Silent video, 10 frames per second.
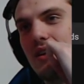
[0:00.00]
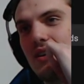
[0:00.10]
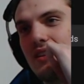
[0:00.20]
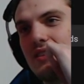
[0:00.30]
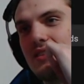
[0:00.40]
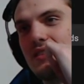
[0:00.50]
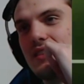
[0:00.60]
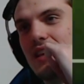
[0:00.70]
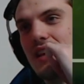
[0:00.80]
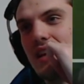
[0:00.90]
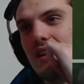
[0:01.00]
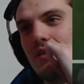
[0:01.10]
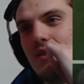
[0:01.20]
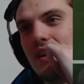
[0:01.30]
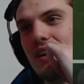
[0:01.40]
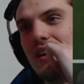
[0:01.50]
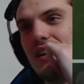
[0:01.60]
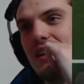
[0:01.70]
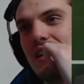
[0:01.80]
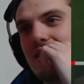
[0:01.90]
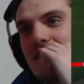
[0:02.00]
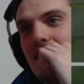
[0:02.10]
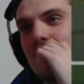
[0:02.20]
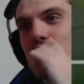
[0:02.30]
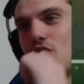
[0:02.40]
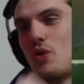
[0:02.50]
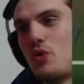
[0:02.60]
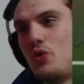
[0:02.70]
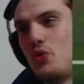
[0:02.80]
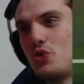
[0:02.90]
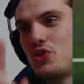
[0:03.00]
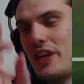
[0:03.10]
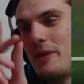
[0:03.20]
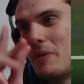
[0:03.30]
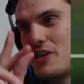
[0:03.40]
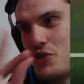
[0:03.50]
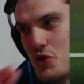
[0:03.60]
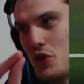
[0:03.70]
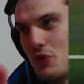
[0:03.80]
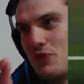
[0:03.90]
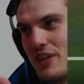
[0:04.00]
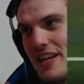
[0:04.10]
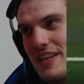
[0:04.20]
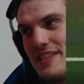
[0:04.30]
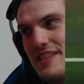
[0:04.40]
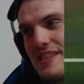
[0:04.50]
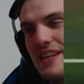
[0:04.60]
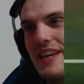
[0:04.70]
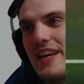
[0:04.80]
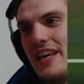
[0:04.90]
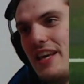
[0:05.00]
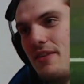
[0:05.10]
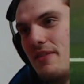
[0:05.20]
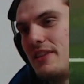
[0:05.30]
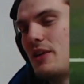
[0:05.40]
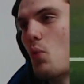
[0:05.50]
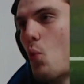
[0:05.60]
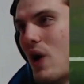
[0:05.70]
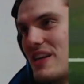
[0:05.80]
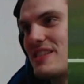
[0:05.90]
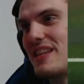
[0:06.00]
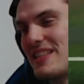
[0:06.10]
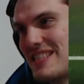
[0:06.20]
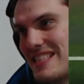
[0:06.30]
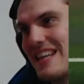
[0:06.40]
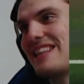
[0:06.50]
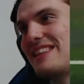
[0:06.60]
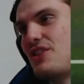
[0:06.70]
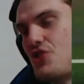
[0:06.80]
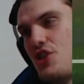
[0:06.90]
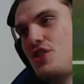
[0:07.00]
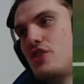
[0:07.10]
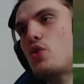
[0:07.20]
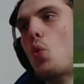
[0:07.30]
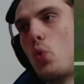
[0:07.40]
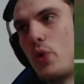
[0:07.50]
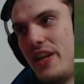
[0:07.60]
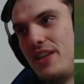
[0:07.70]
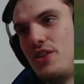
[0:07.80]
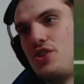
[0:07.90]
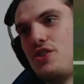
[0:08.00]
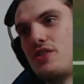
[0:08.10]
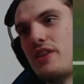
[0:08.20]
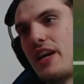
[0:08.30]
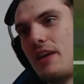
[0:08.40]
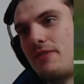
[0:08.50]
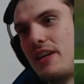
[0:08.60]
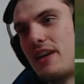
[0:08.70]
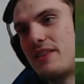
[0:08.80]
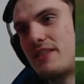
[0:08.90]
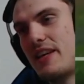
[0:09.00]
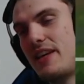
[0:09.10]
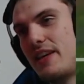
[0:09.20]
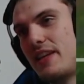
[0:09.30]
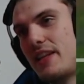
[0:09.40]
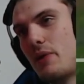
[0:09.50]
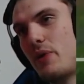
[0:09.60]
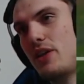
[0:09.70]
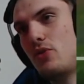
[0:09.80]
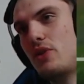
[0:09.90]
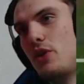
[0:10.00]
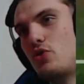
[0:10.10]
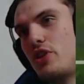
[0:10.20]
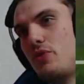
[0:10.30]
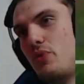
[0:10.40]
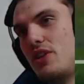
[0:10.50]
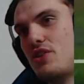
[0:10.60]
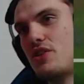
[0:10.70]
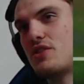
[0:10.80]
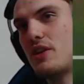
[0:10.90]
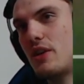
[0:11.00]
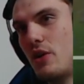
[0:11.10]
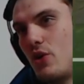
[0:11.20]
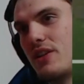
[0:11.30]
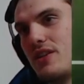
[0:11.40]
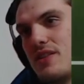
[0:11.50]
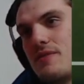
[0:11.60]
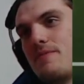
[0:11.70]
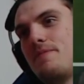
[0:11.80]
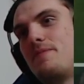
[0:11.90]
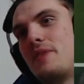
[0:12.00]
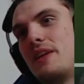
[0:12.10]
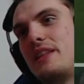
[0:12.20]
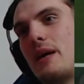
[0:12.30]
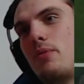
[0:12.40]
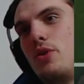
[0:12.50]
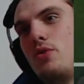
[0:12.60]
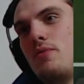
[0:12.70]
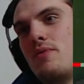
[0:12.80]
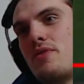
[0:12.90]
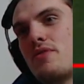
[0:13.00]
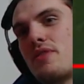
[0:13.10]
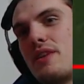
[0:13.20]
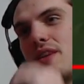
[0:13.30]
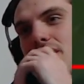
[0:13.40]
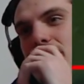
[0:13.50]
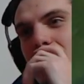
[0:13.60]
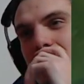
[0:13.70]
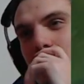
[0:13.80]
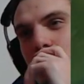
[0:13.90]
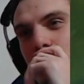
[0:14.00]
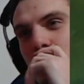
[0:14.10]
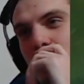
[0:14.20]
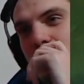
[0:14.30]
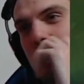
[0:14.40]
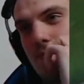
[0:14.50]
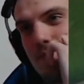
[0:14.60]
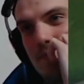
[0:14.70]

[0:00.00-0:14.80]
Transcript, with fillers: look at this, can level 1. Let's see. So usually majority of the cases, the ones that start the cheese win the cheese. Like if they stay here and they wait you, they usually win the cheese. Look at this. Yeah. W, Xayah W, look at this.